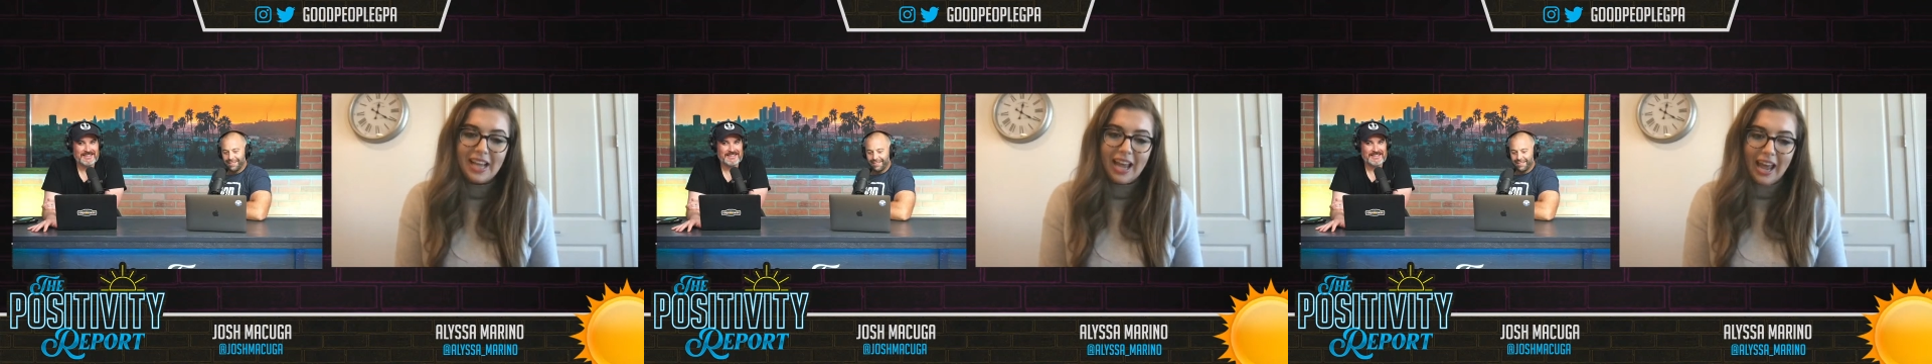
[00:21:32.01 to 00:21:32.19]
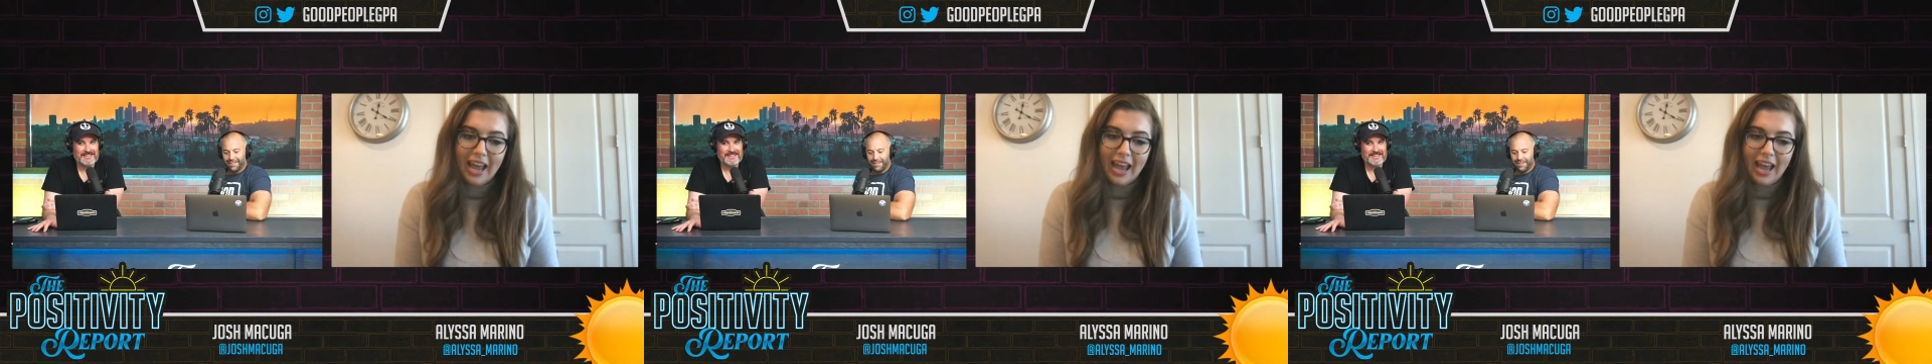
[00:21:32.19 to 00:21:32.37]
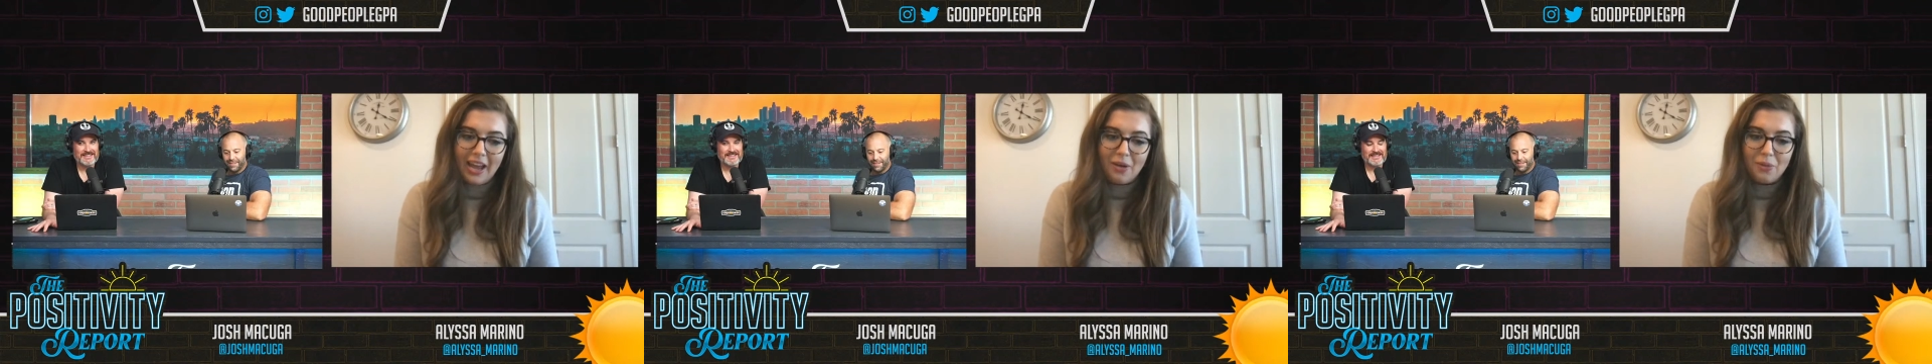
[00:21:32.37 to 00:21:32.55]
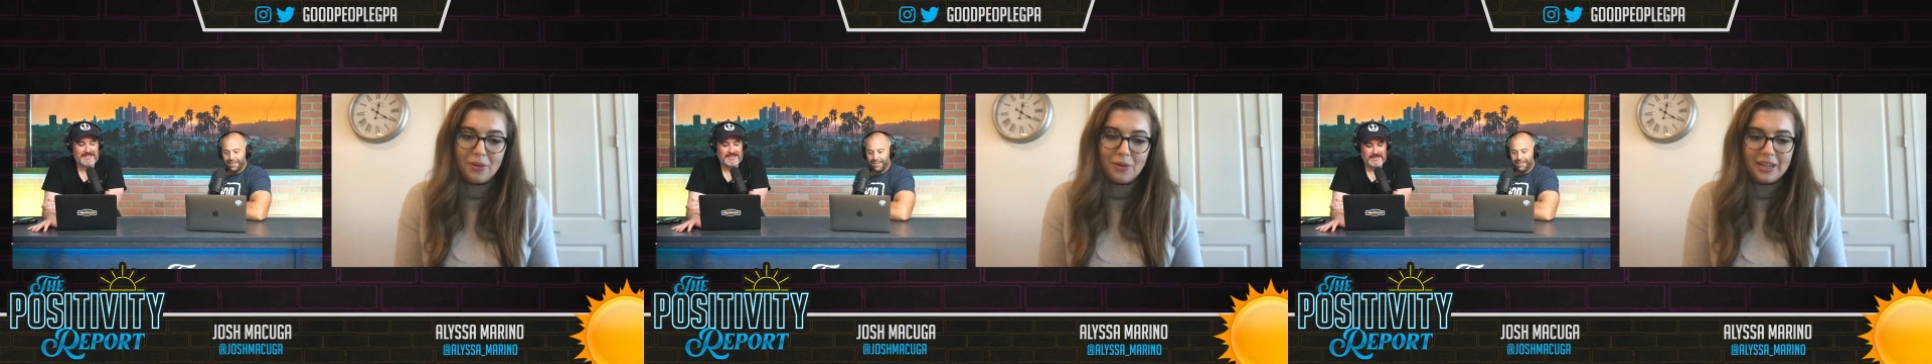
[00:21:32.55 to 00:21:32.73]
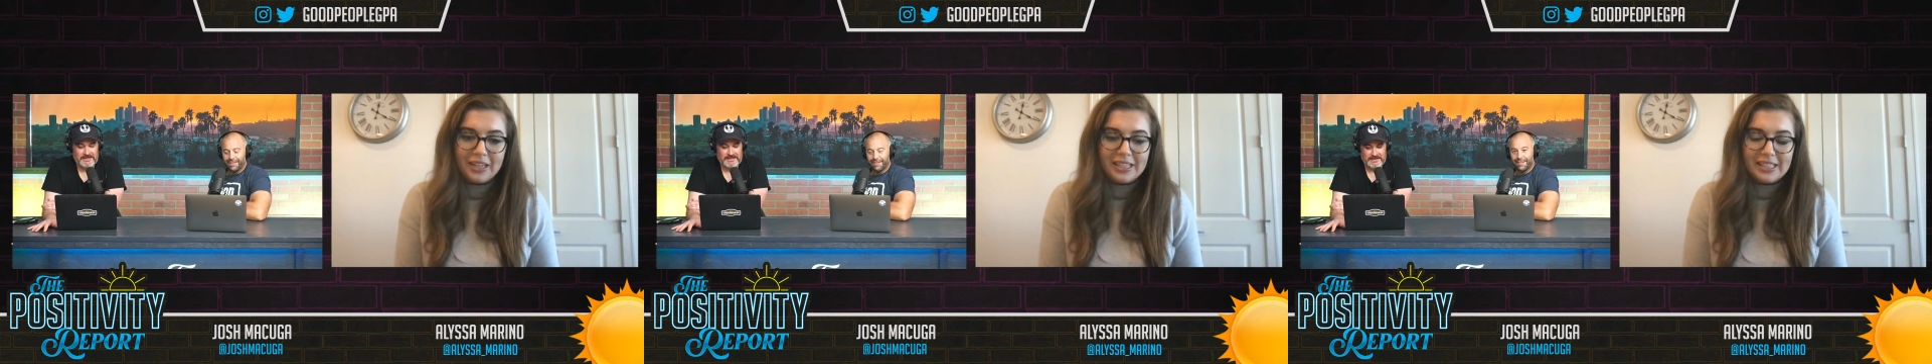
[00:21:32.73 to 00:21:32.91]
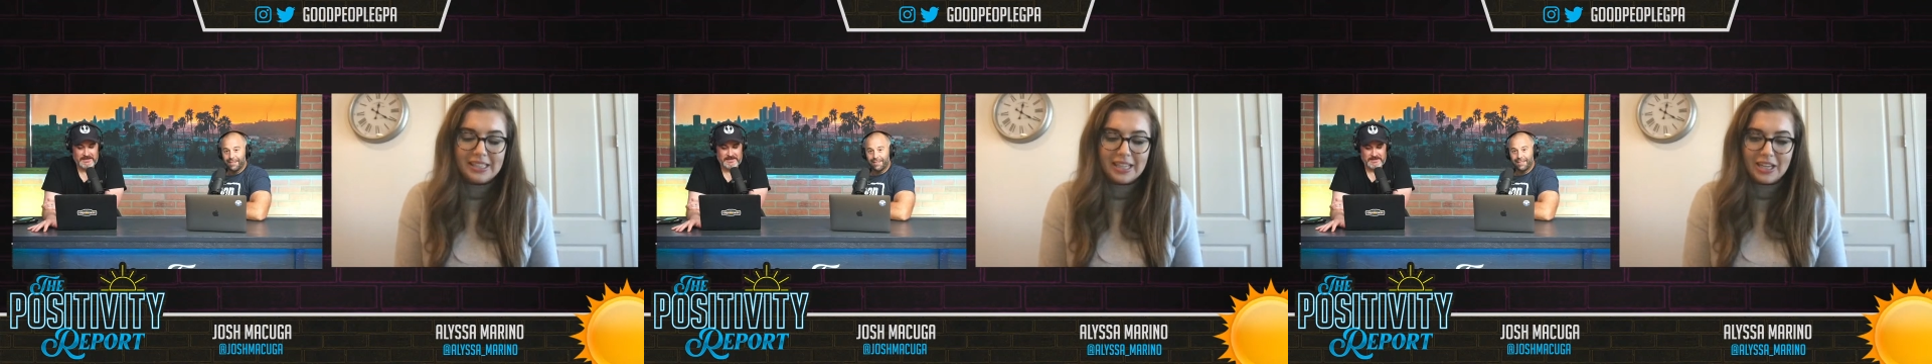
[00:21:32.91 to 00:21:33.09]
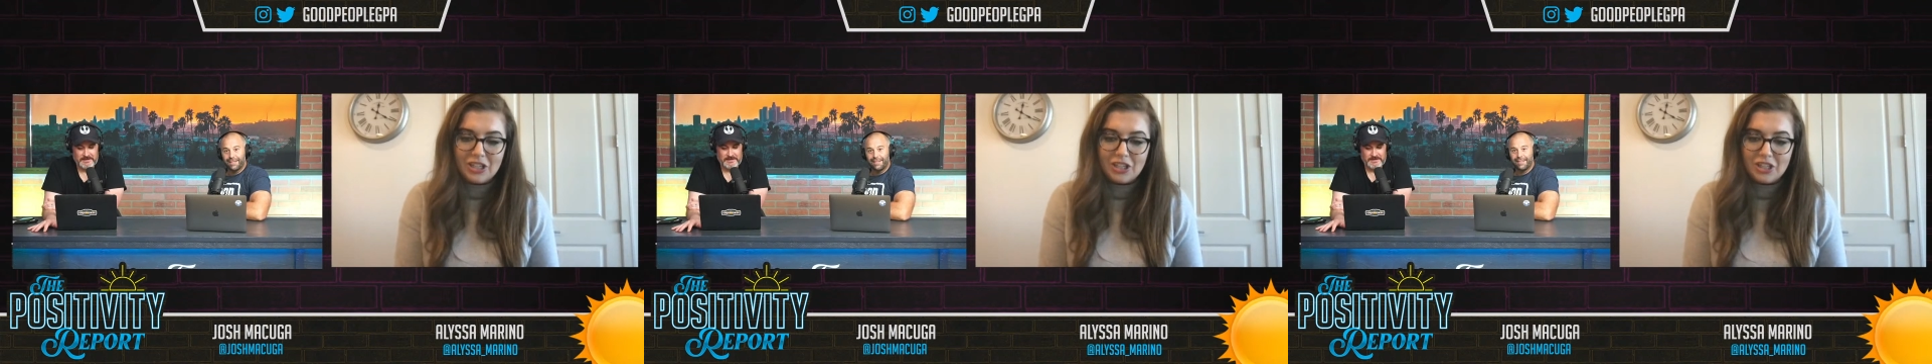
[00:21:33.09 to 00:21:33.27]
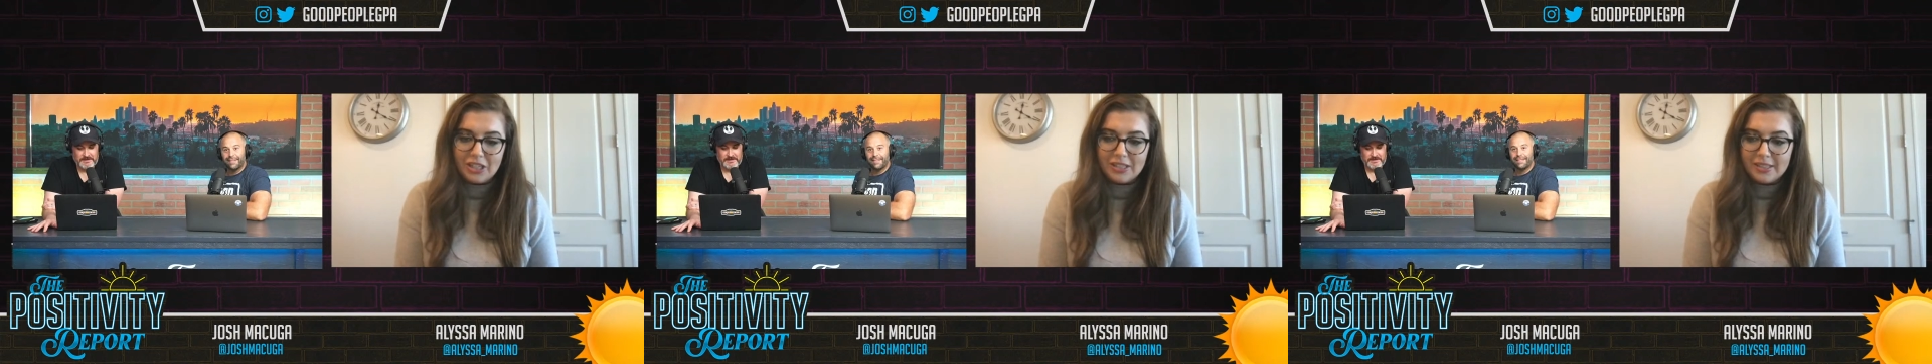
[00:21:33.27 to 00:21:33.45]
a
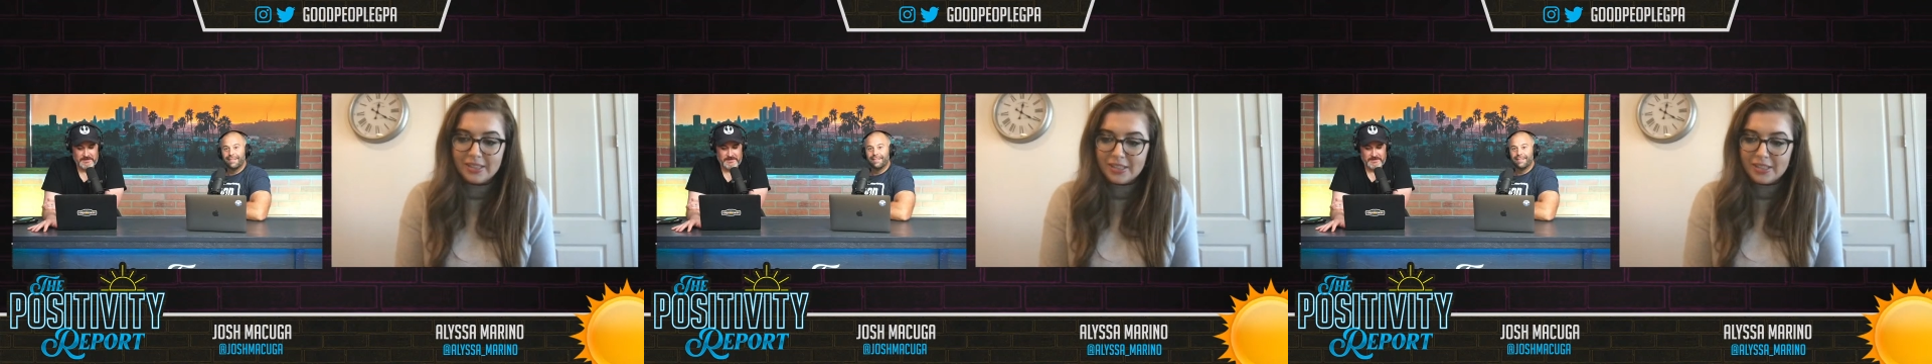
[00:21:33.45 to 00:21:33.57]
organization